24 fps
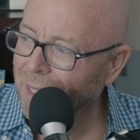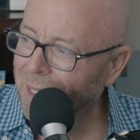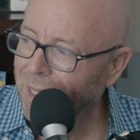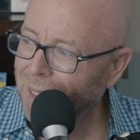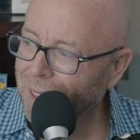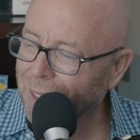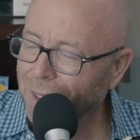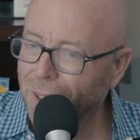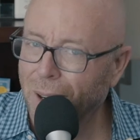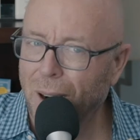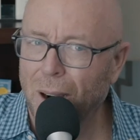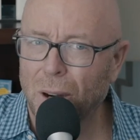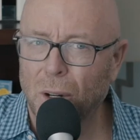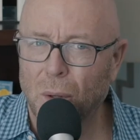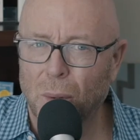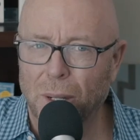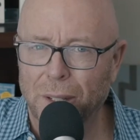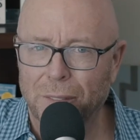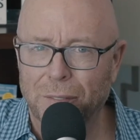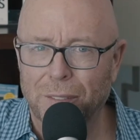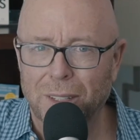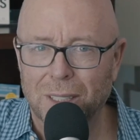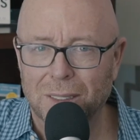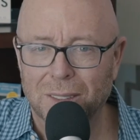There are
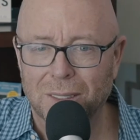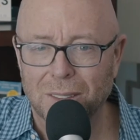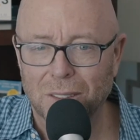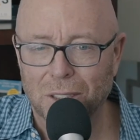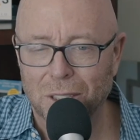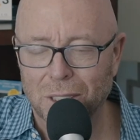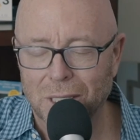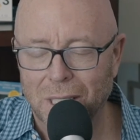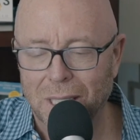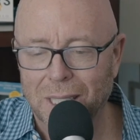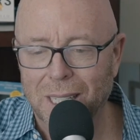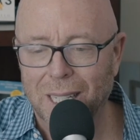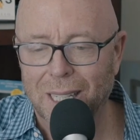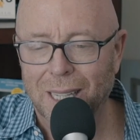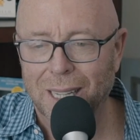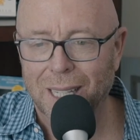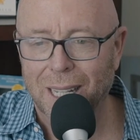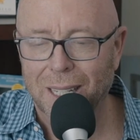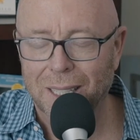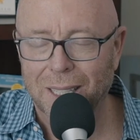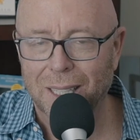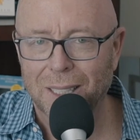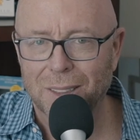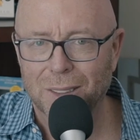quick fixes. You can get
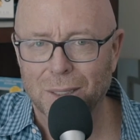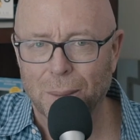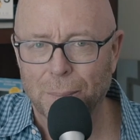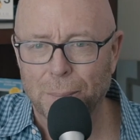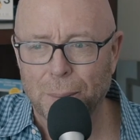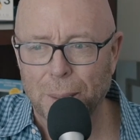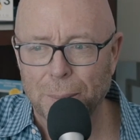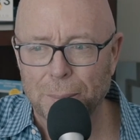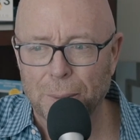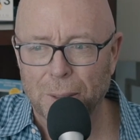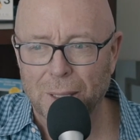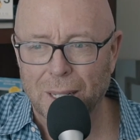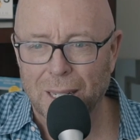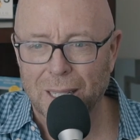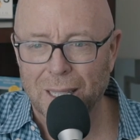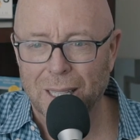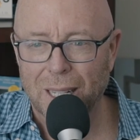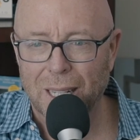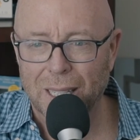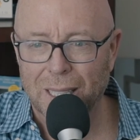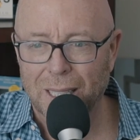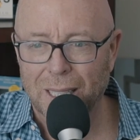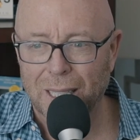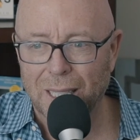lucky. Some people got
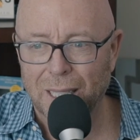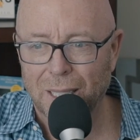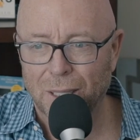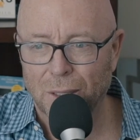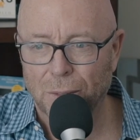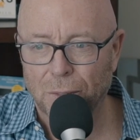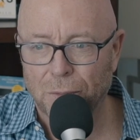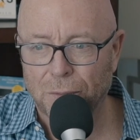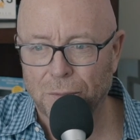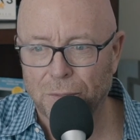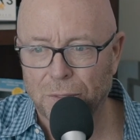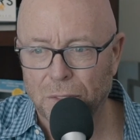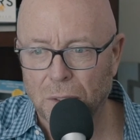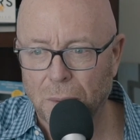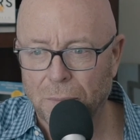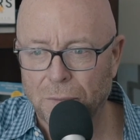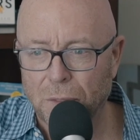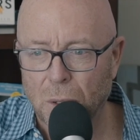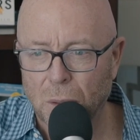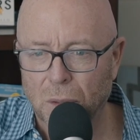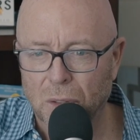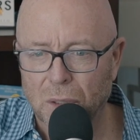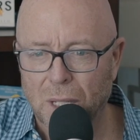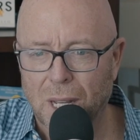lucky. You know, some
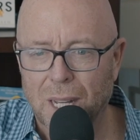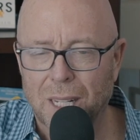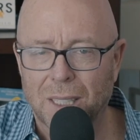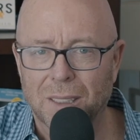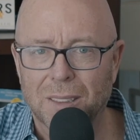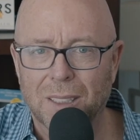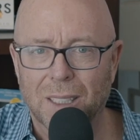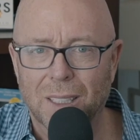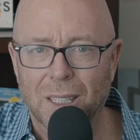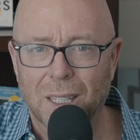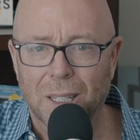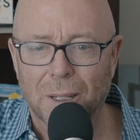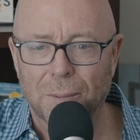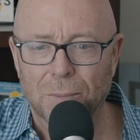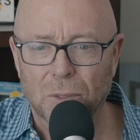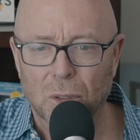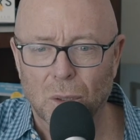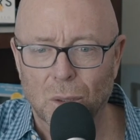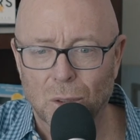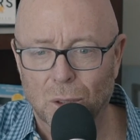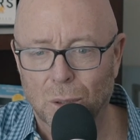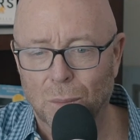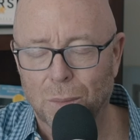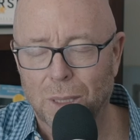folks got into the
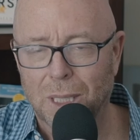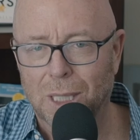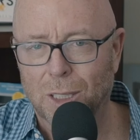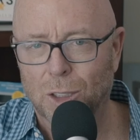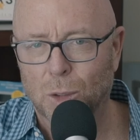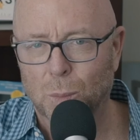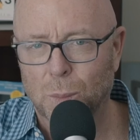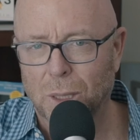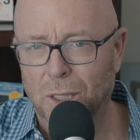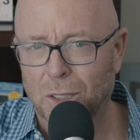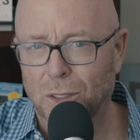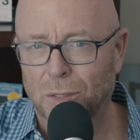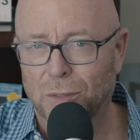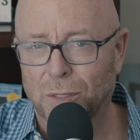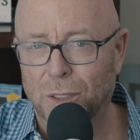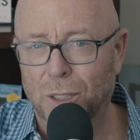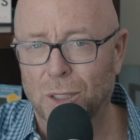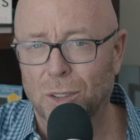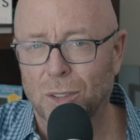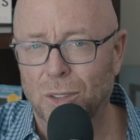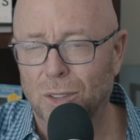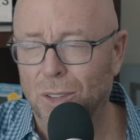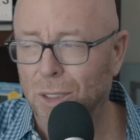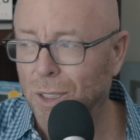social media space
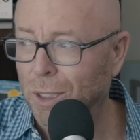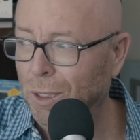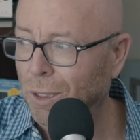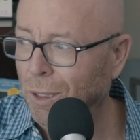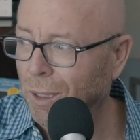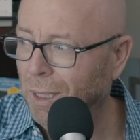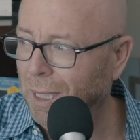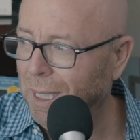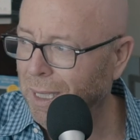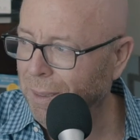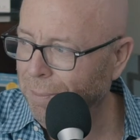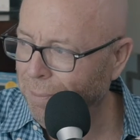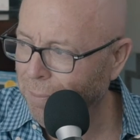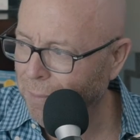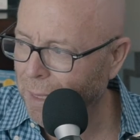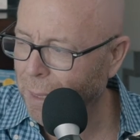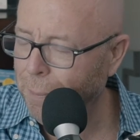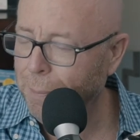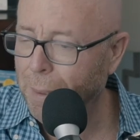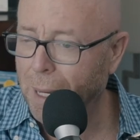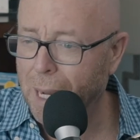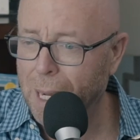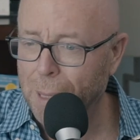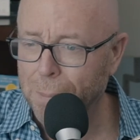first and early.
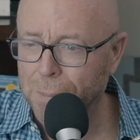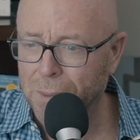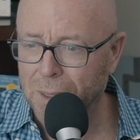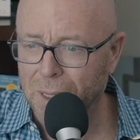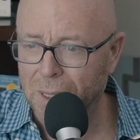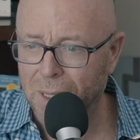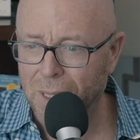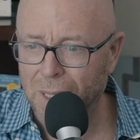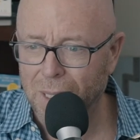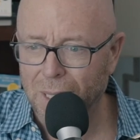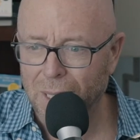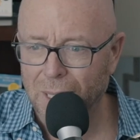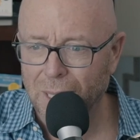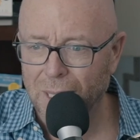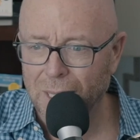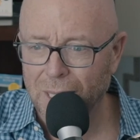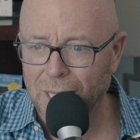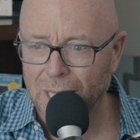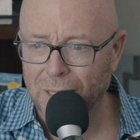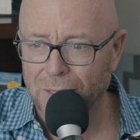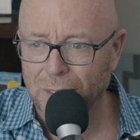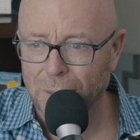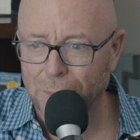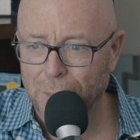They popped.
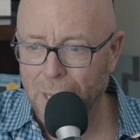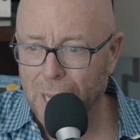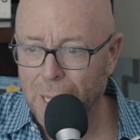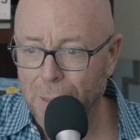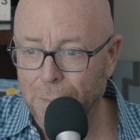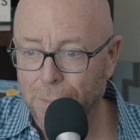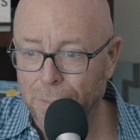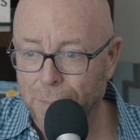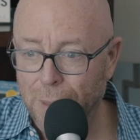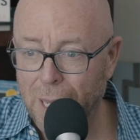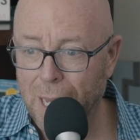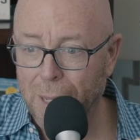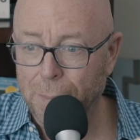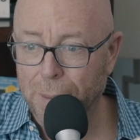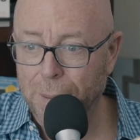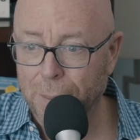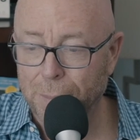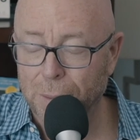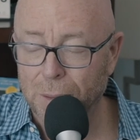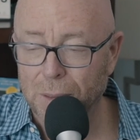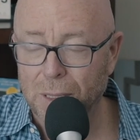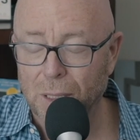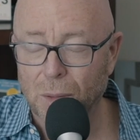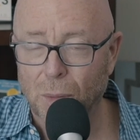Even bad bad
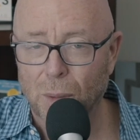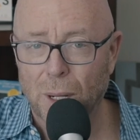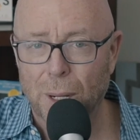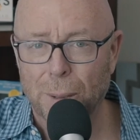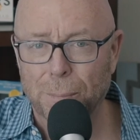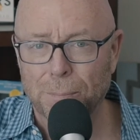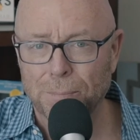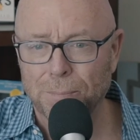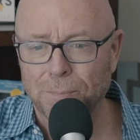people did well.